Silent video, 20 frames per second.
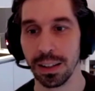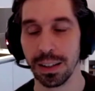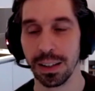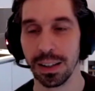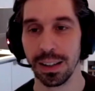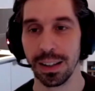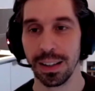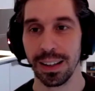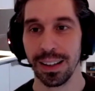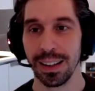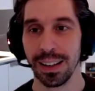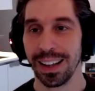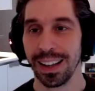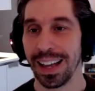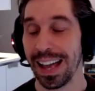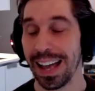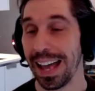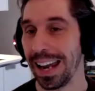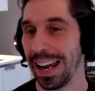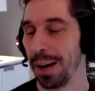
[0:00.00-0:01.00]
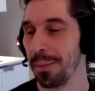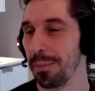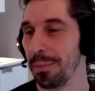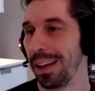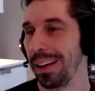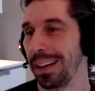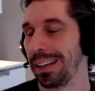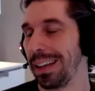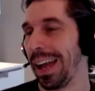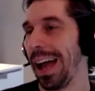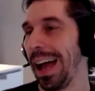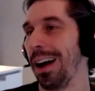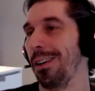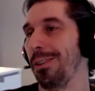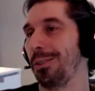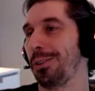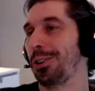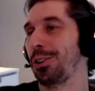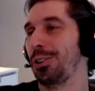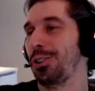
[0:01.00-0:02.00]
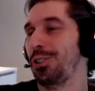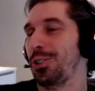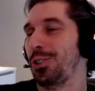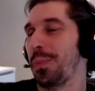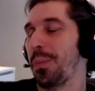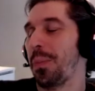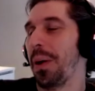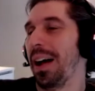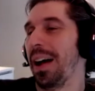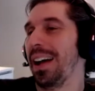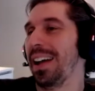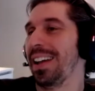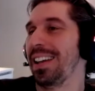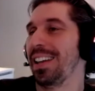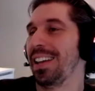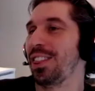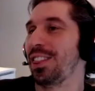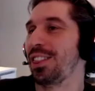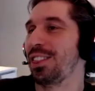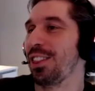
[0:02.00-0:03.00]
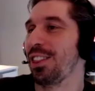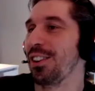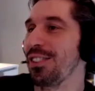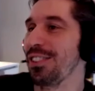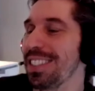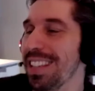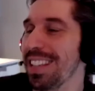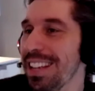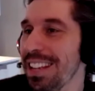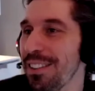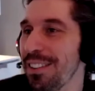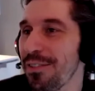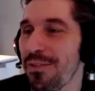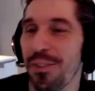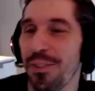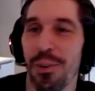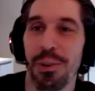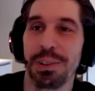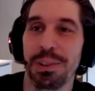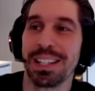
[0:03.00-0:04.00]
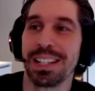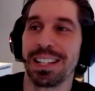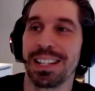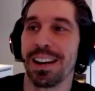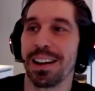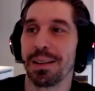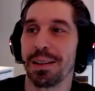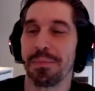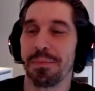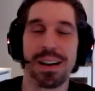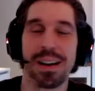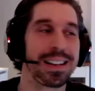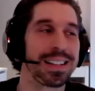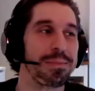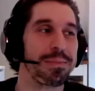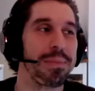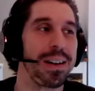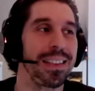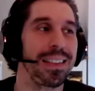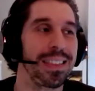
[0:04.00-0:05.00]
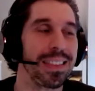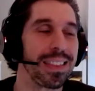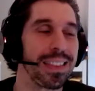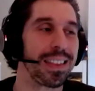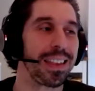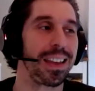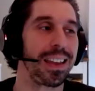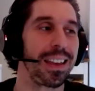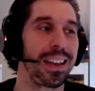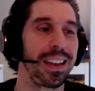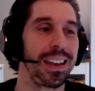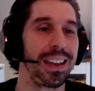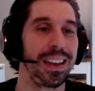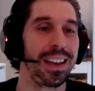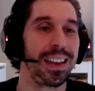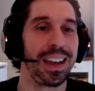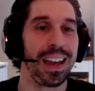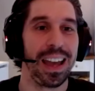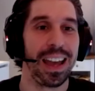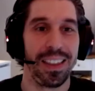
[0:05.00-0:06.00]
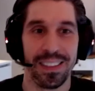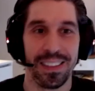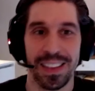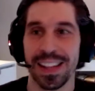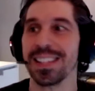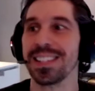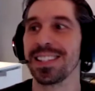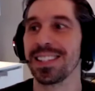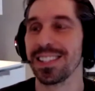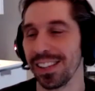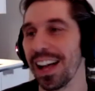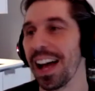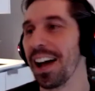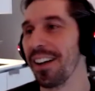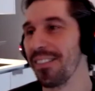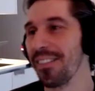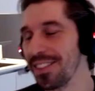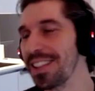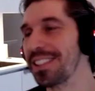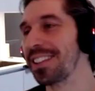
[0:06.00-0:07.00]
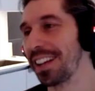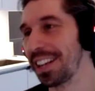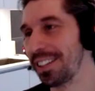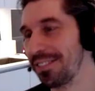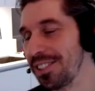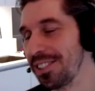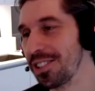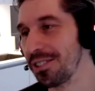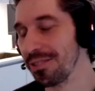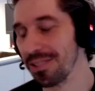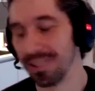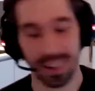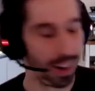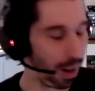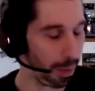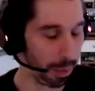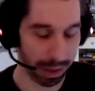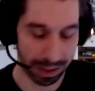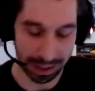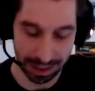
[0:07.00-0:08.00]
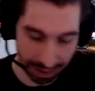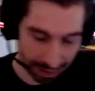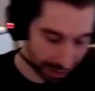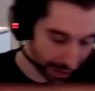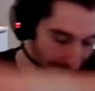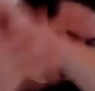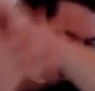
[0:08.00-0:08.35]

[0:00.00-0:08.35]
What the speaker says: And I'm like, how could you pay $1,400 a month and then still have these kind of issues? Oh my God.